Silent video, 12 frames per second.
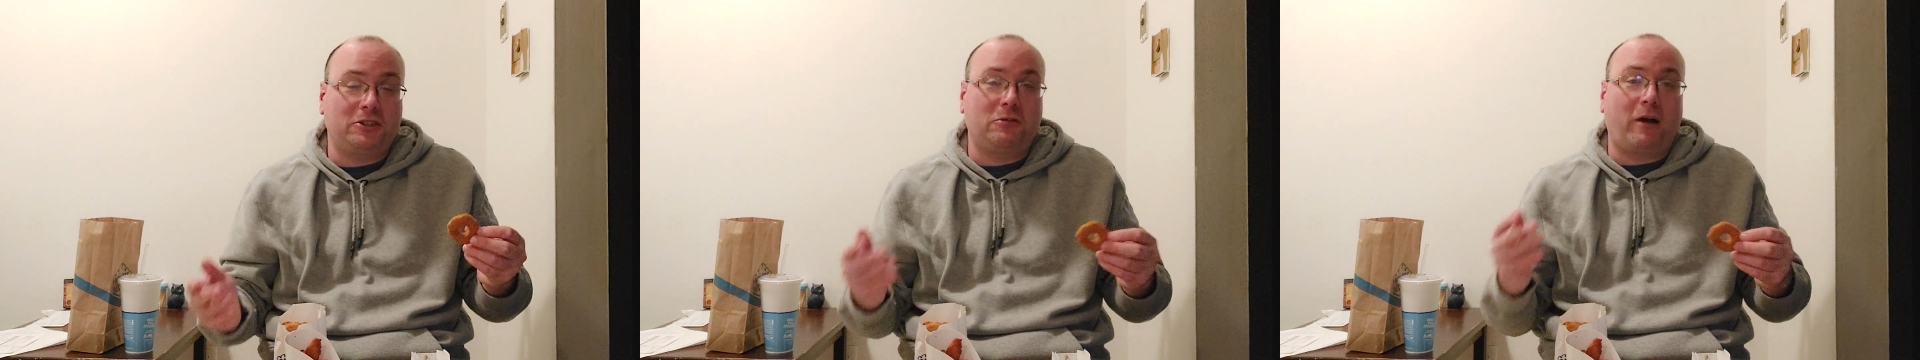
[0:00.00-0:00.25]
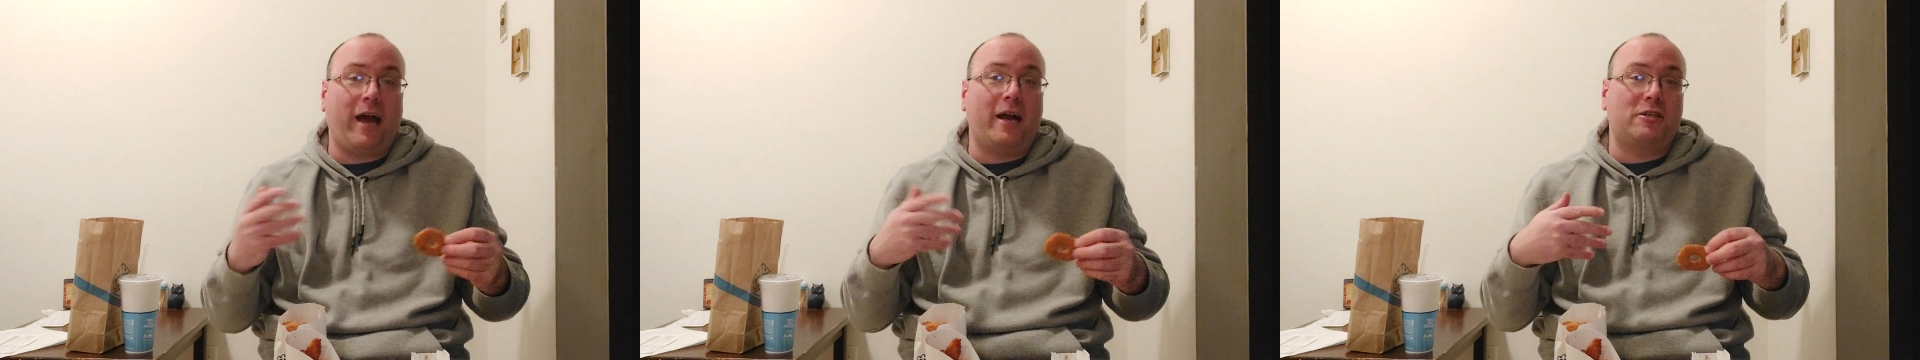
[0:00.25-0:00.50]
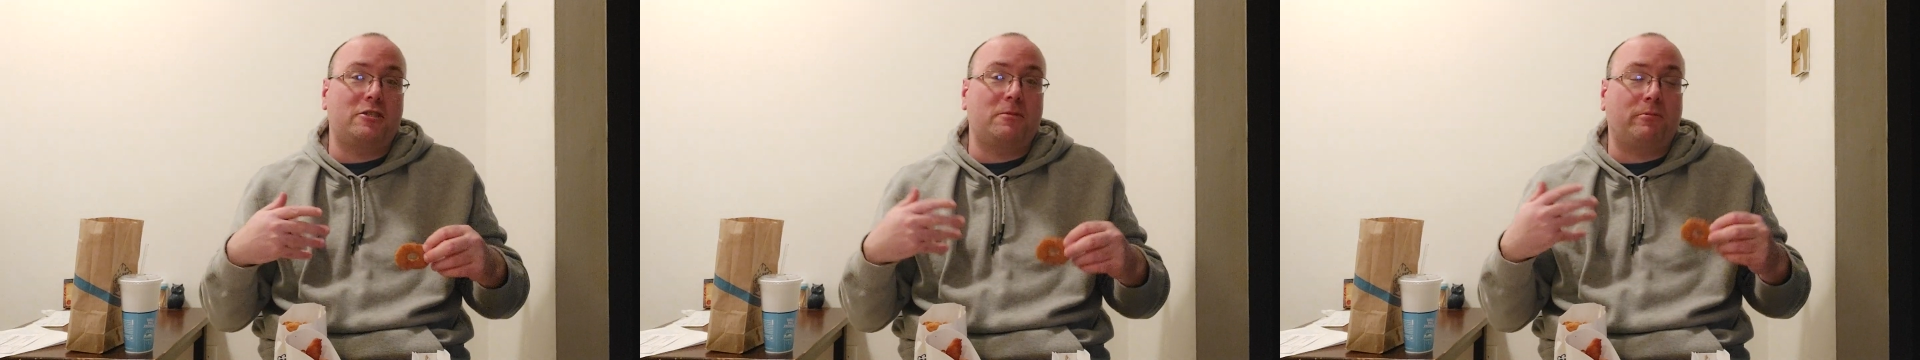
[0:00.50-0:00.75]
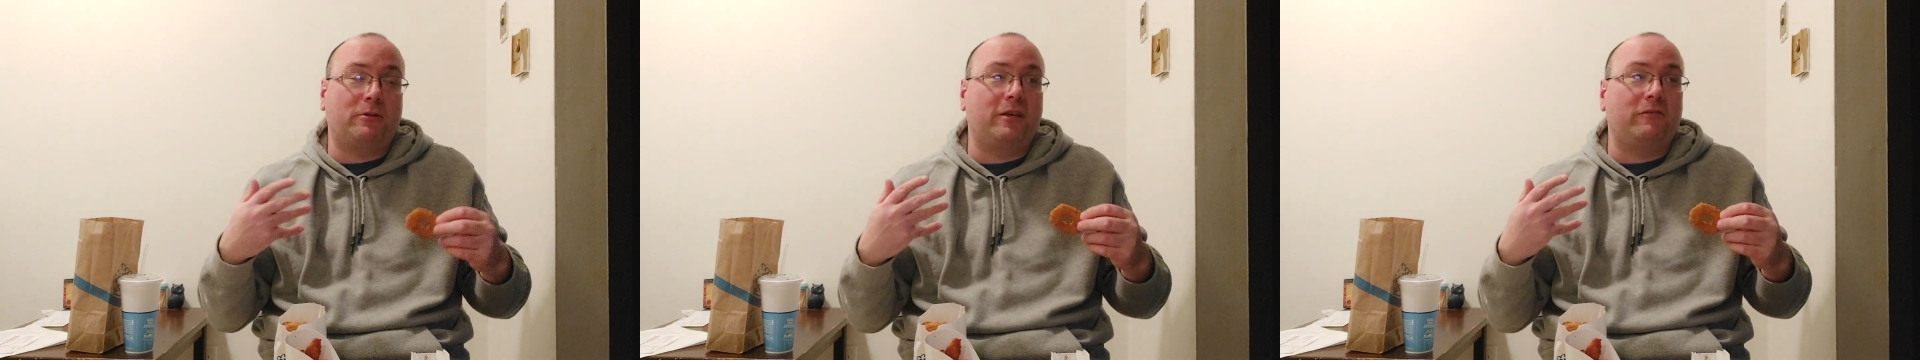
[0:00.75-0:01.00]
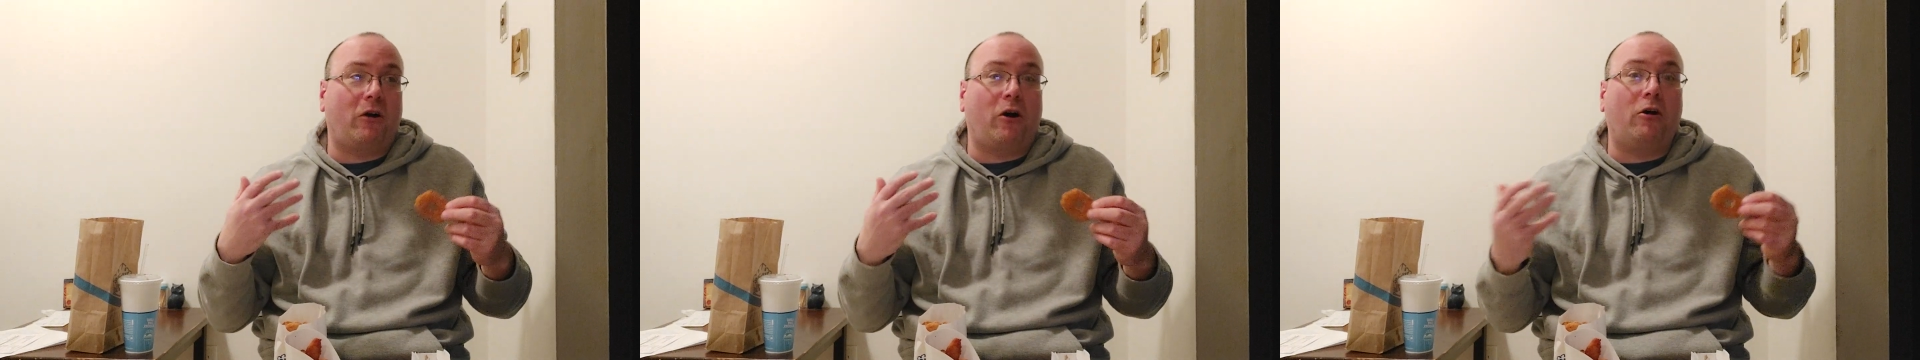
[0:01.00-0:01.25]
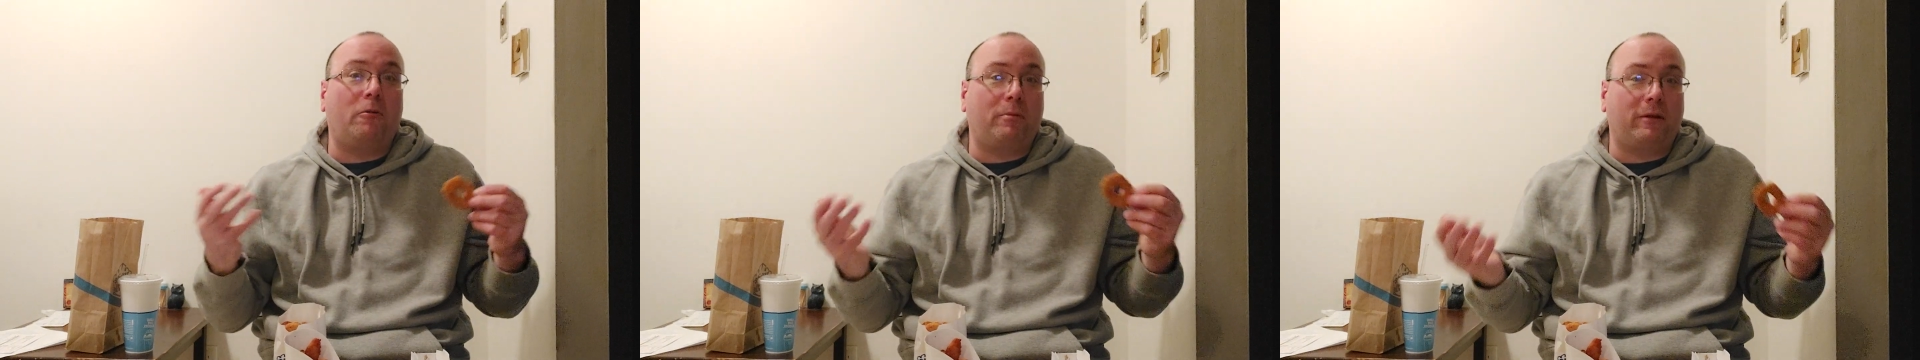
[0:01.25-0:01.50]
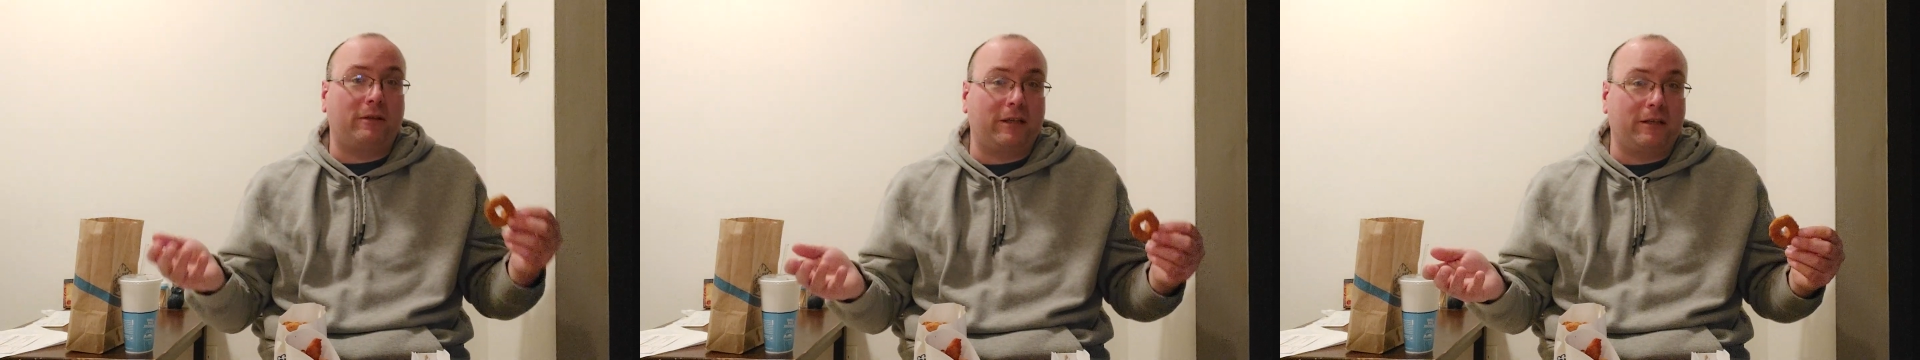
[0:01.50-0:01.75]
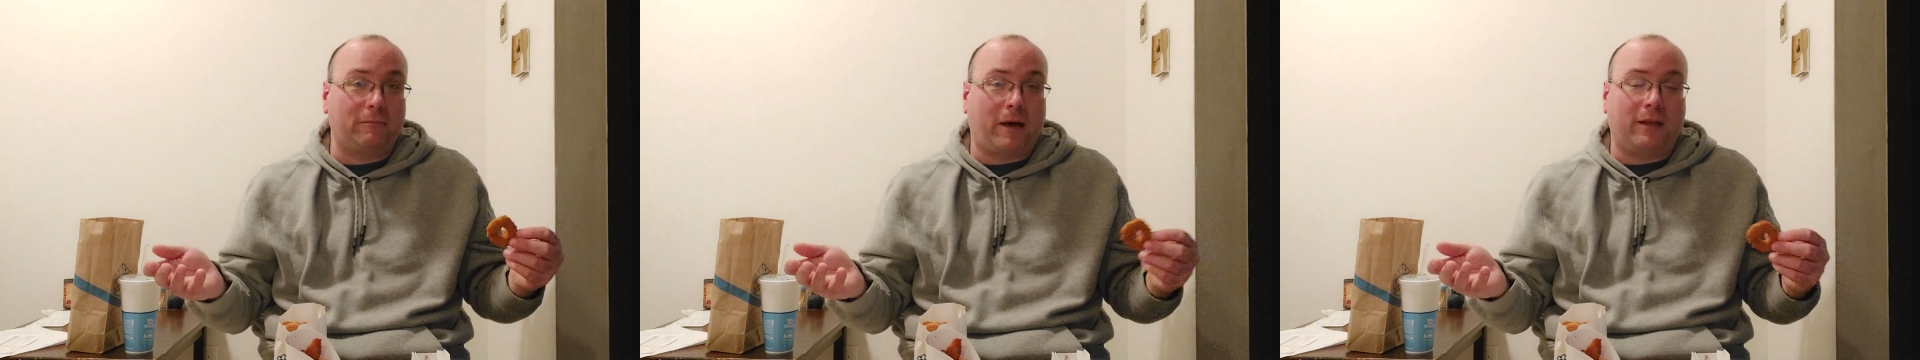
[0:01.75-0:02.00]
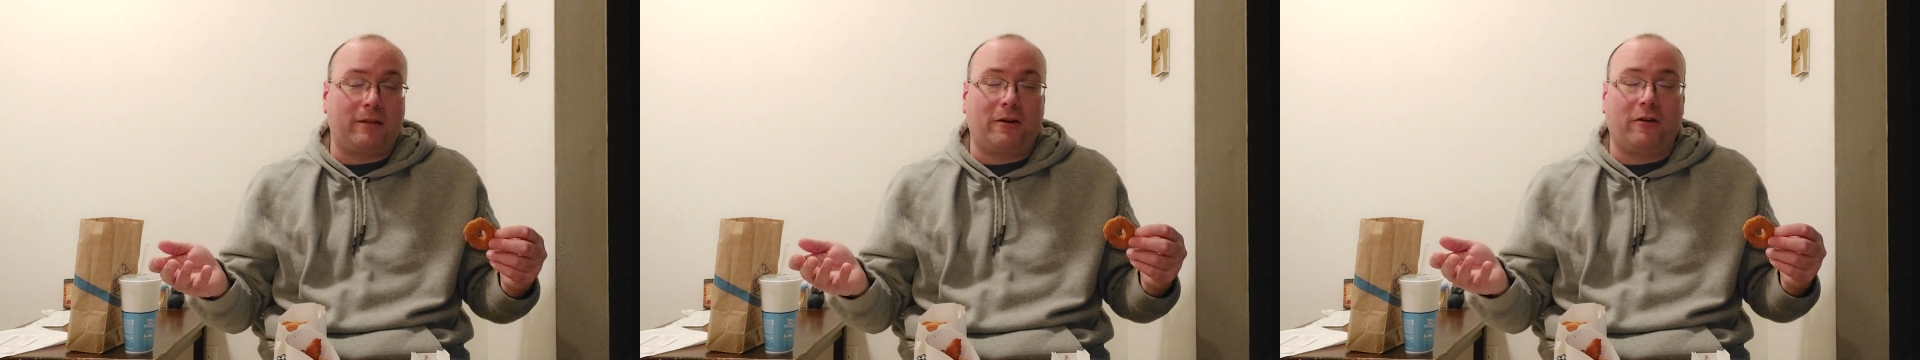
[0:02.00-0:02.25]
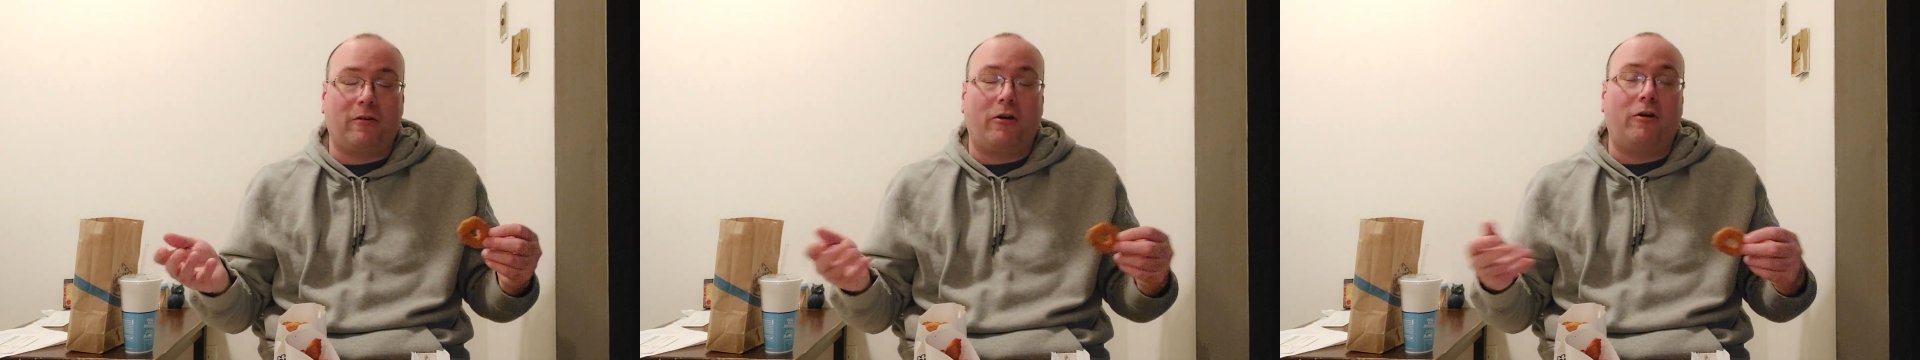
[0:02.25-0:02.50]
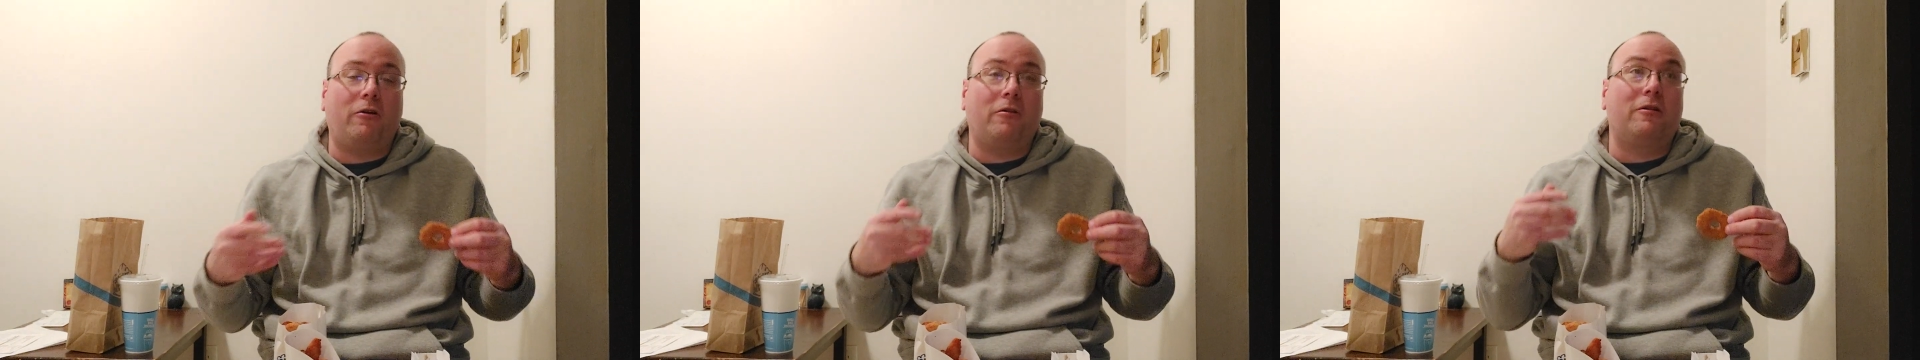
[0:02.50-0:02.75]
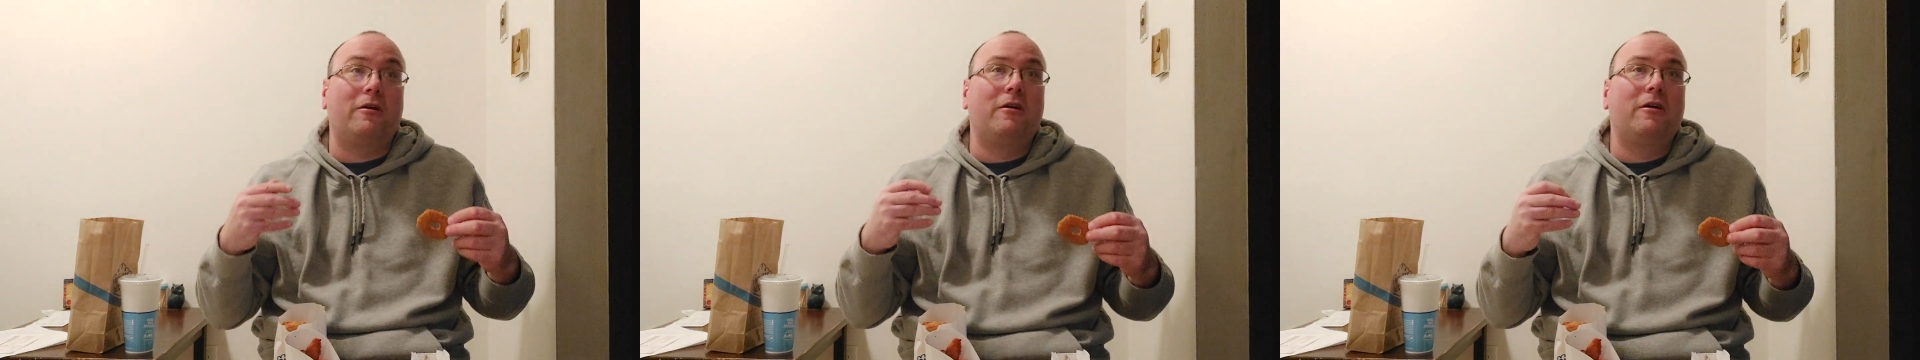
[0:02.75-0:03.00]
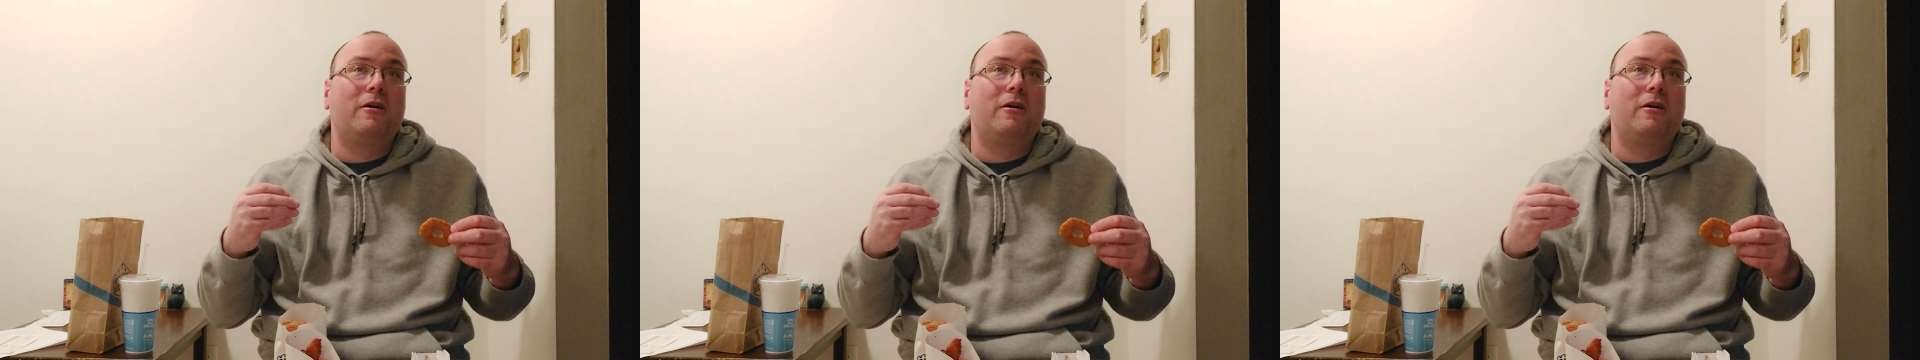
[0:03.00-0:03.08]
so I actually believe all